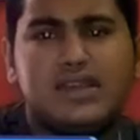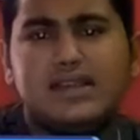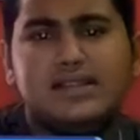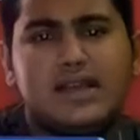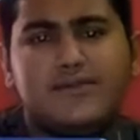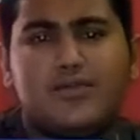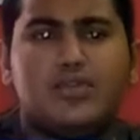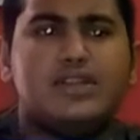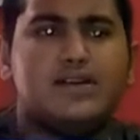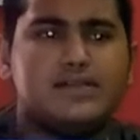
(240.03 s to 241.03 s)
think that
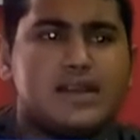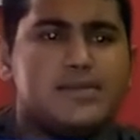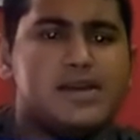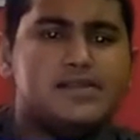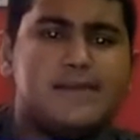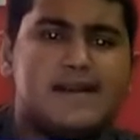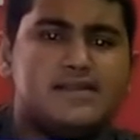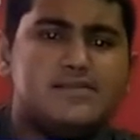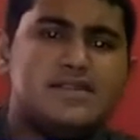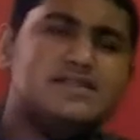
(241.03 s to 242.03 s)
4,000 mAh
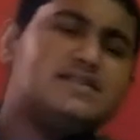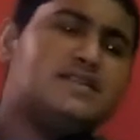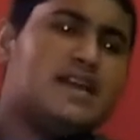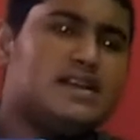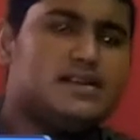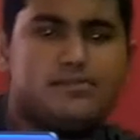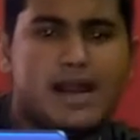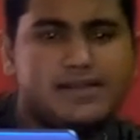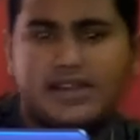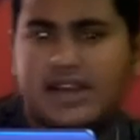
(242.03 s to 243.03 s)
battery means great
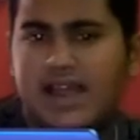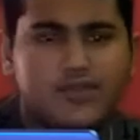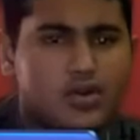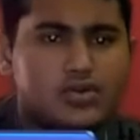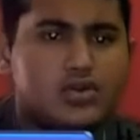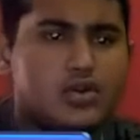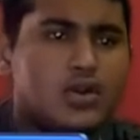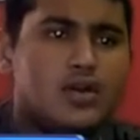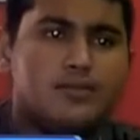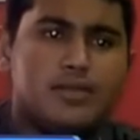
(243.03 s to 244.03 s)
battery life. No,
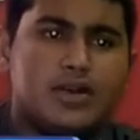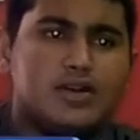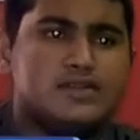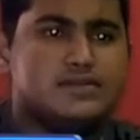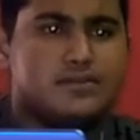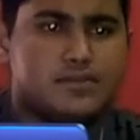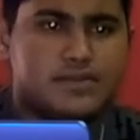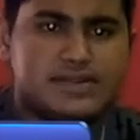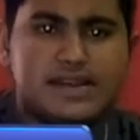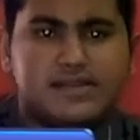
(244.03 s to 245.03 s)
because
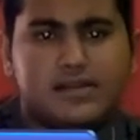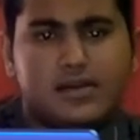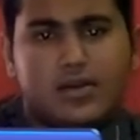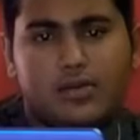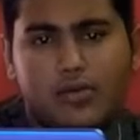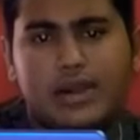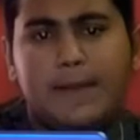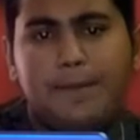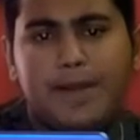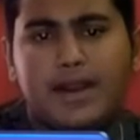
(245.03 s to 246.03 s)

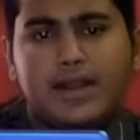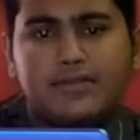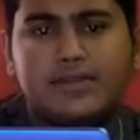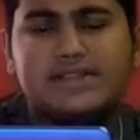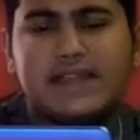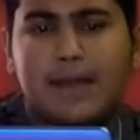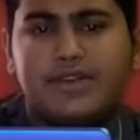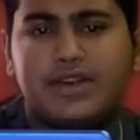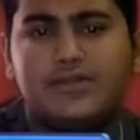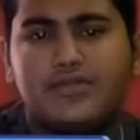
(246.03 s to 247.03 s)
only pairing with
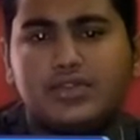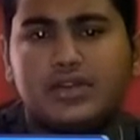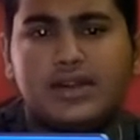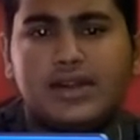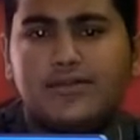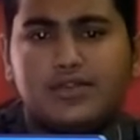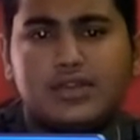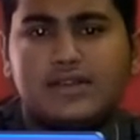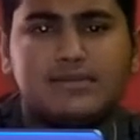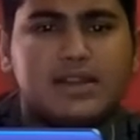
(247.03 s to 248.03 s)
Snapdragon 430 and
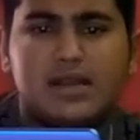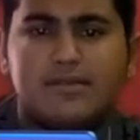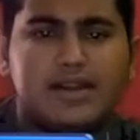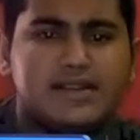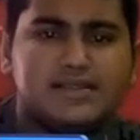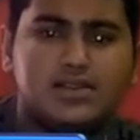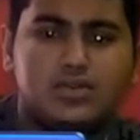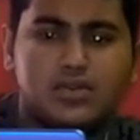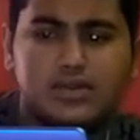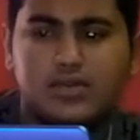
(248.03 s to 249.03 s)
4,000 milliampere
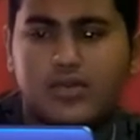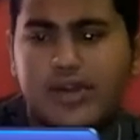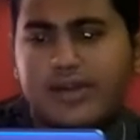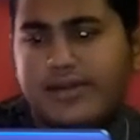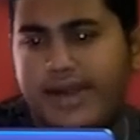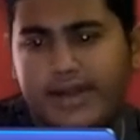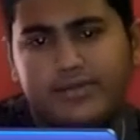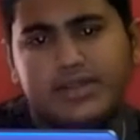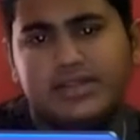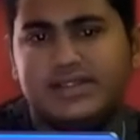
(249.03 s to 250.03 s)
doesn't going great
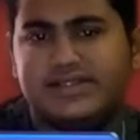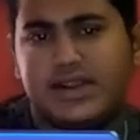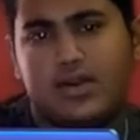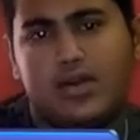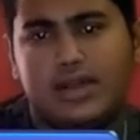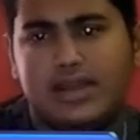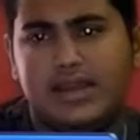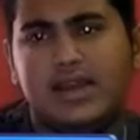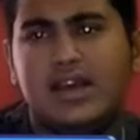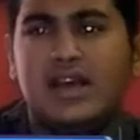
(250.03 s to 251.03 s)
with this 10 or E.
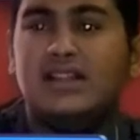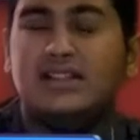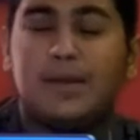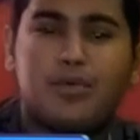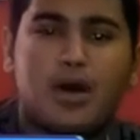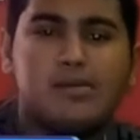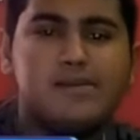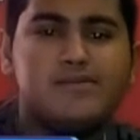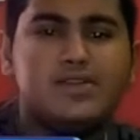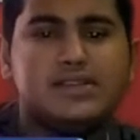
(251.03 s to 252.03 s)
The
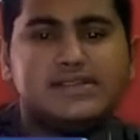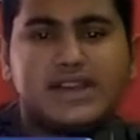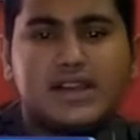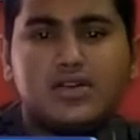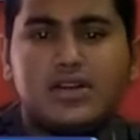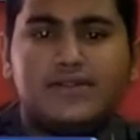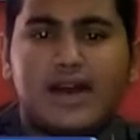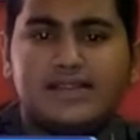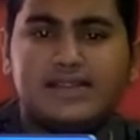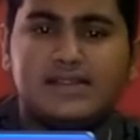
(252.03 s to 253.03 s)
problem with this 10 or
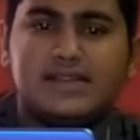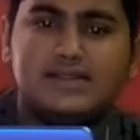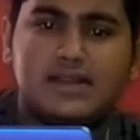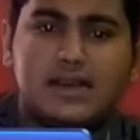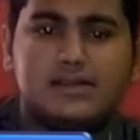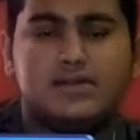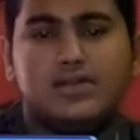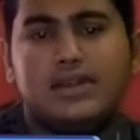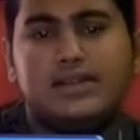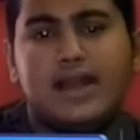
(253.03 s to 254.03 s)
devices is this
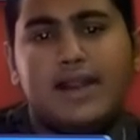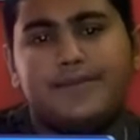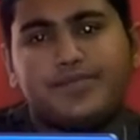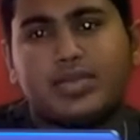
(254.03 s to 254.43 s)
only, that